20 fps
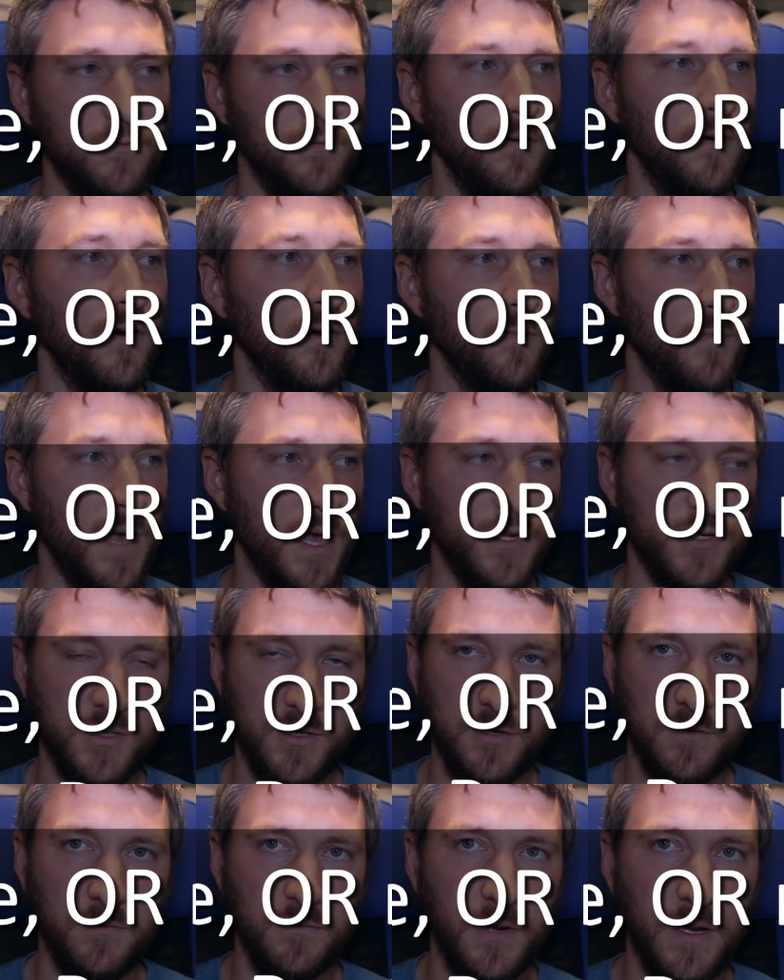are
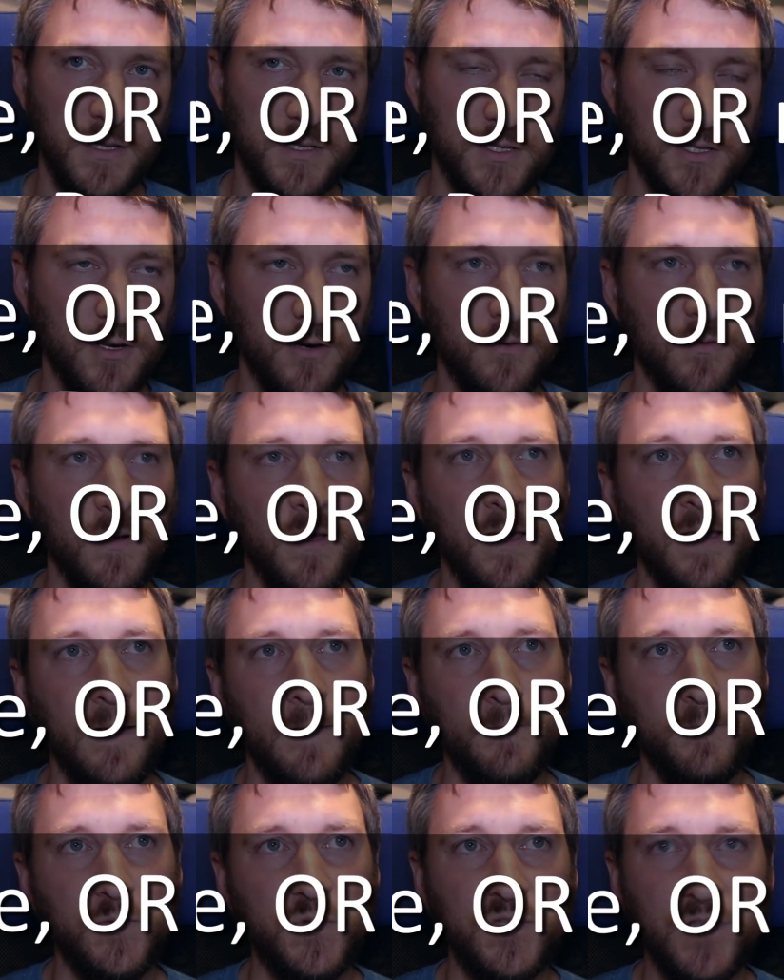meshed, right? So
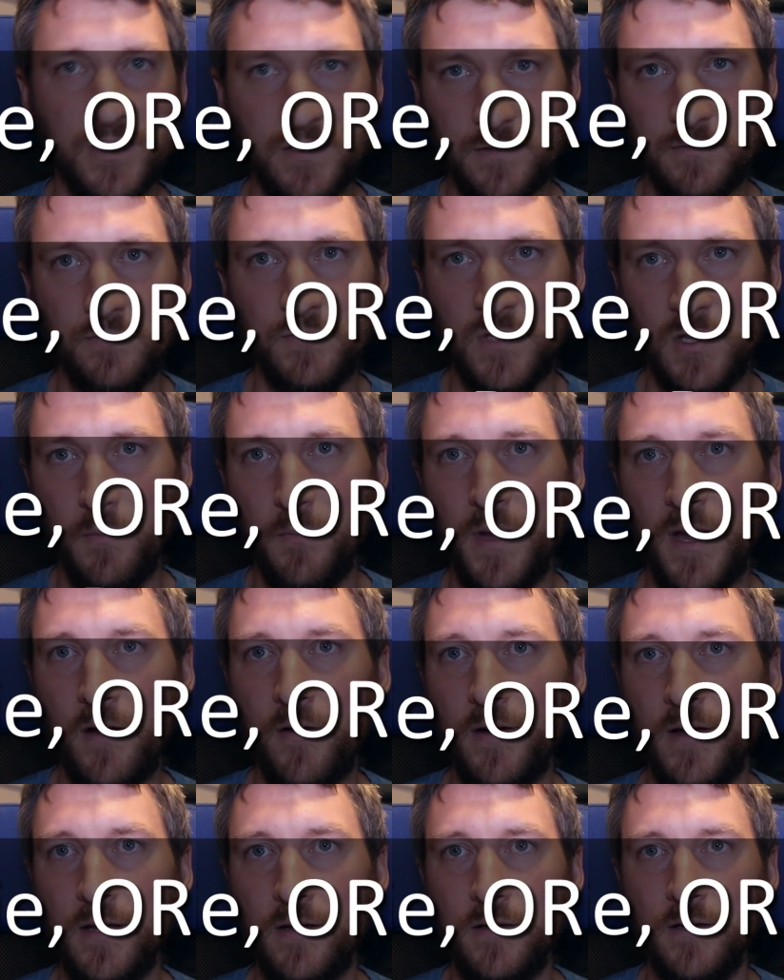just
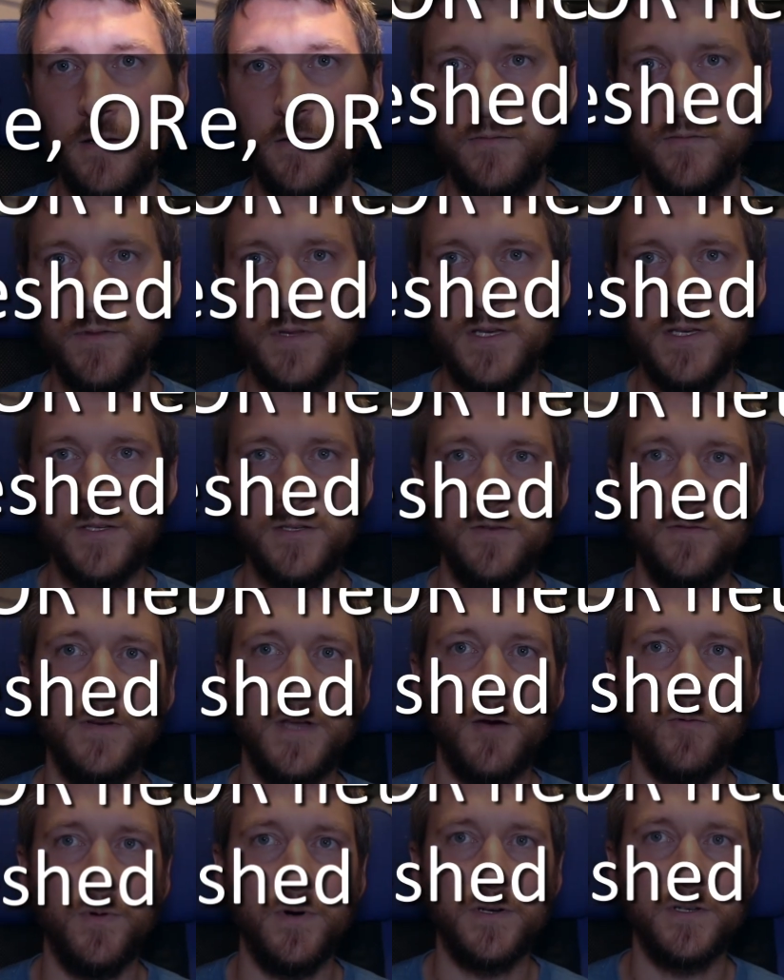comparing, these two
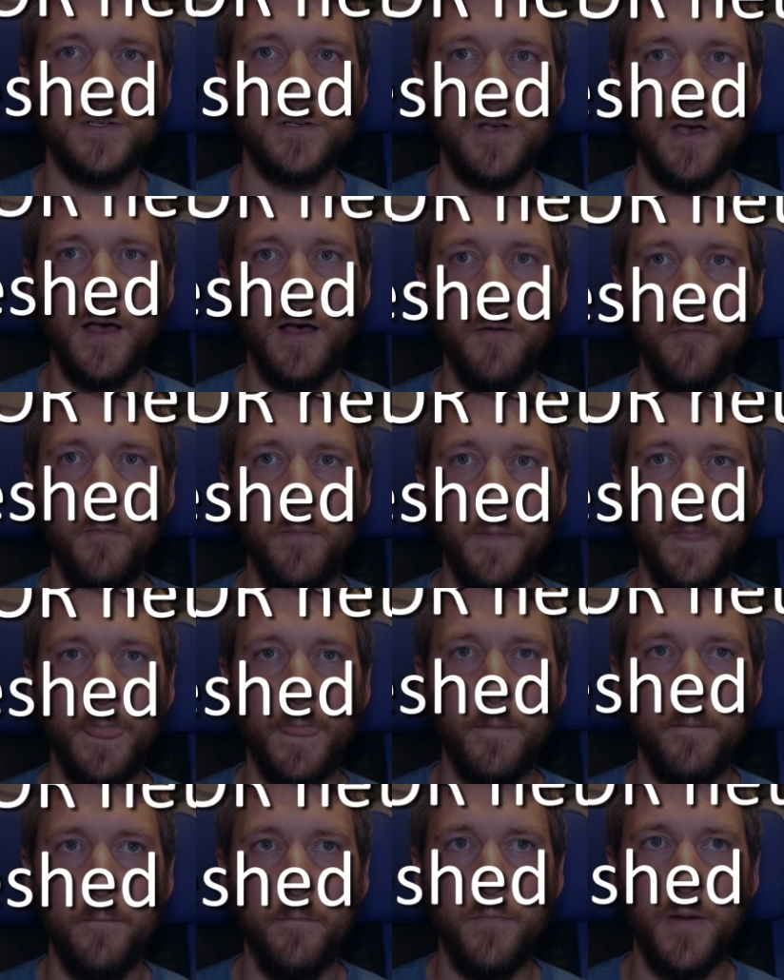networks,
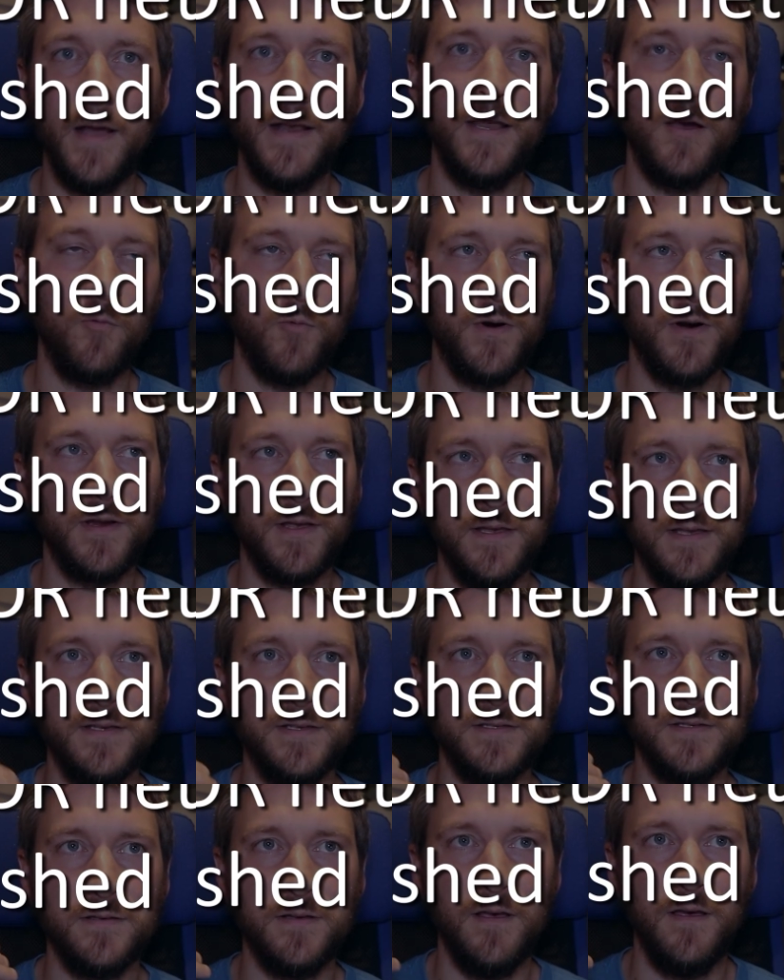my network
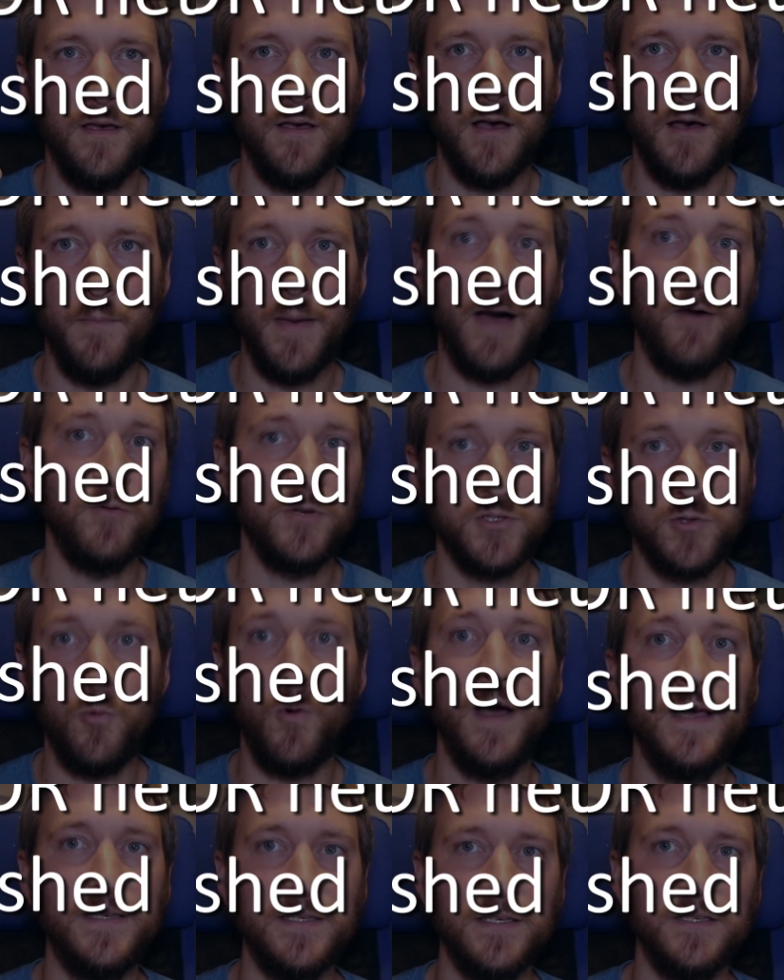is about
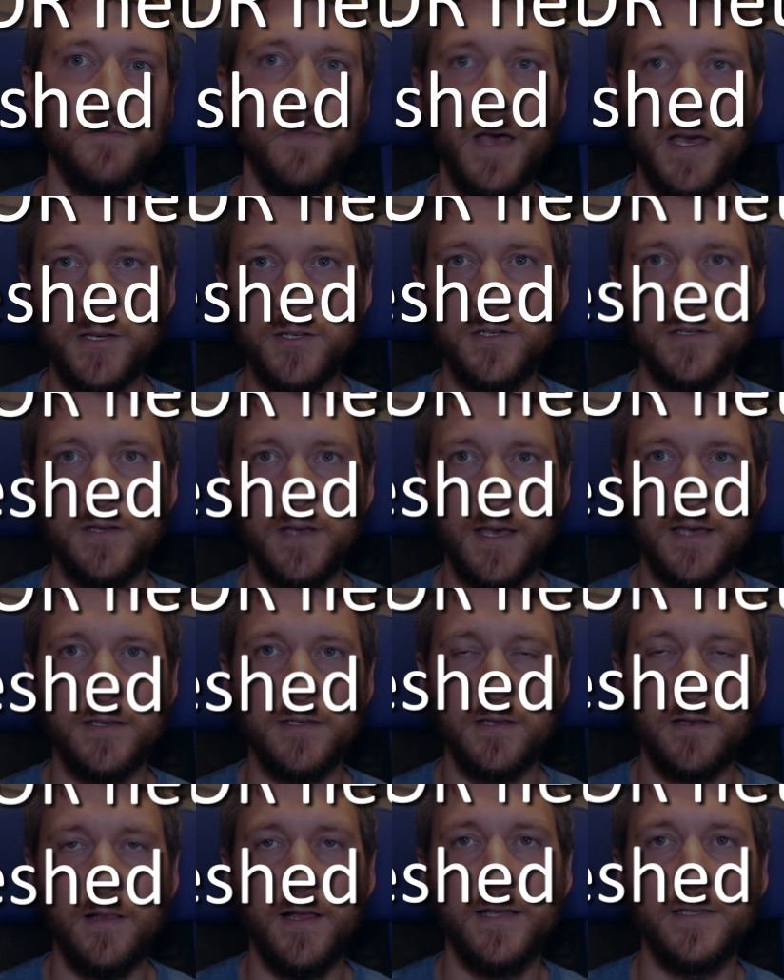twice as meshed as
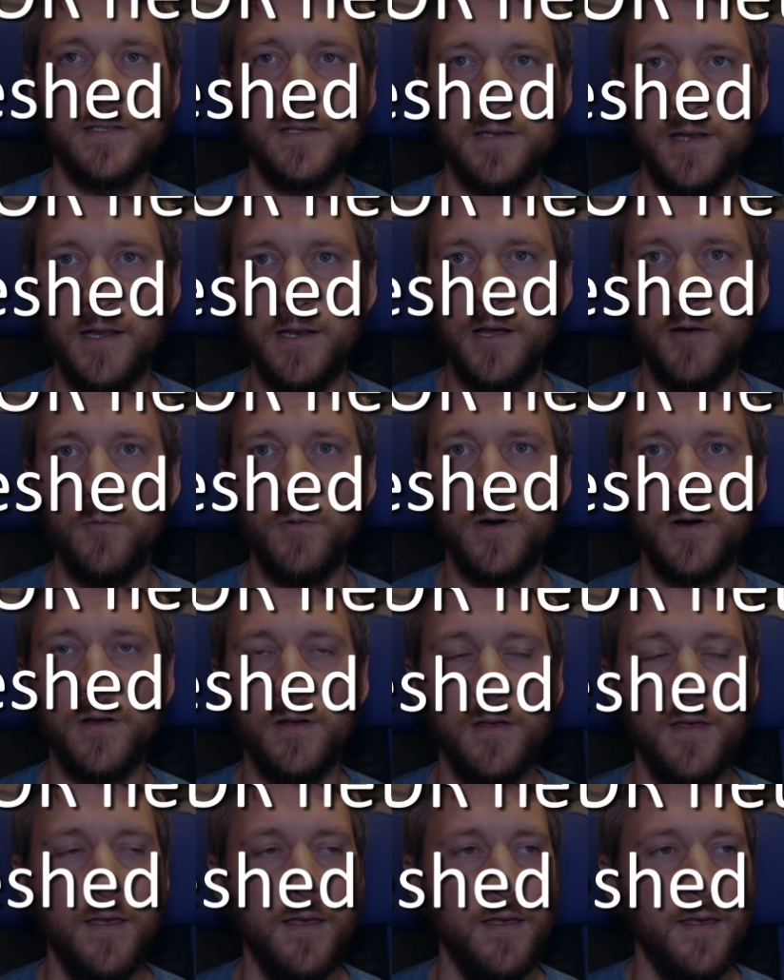the Clatskanie network.
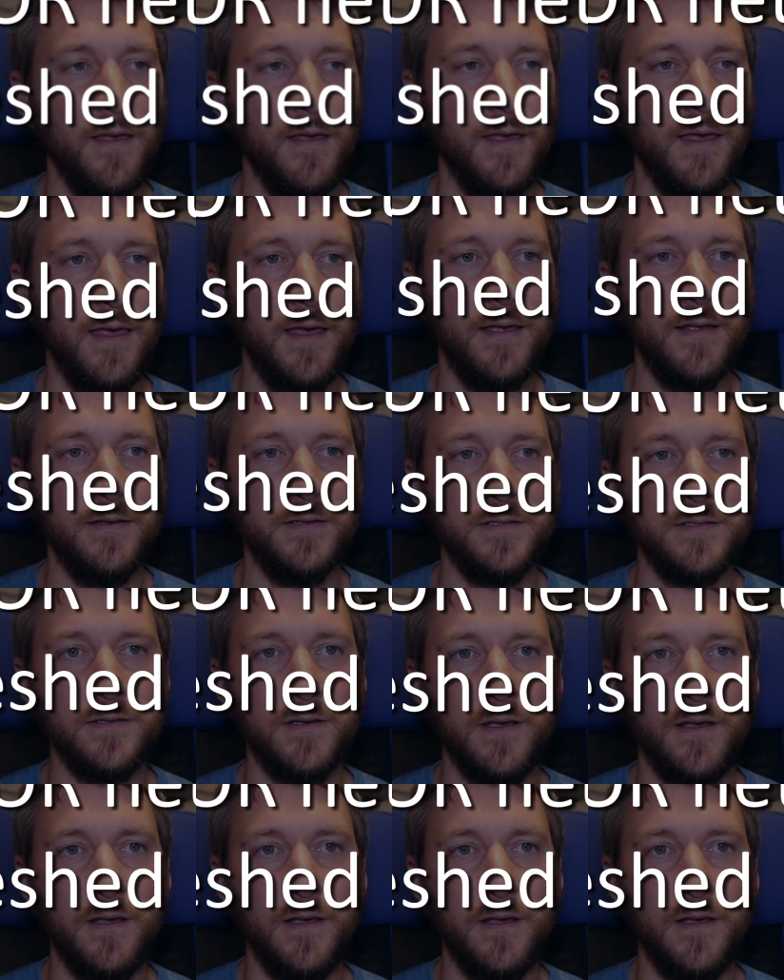And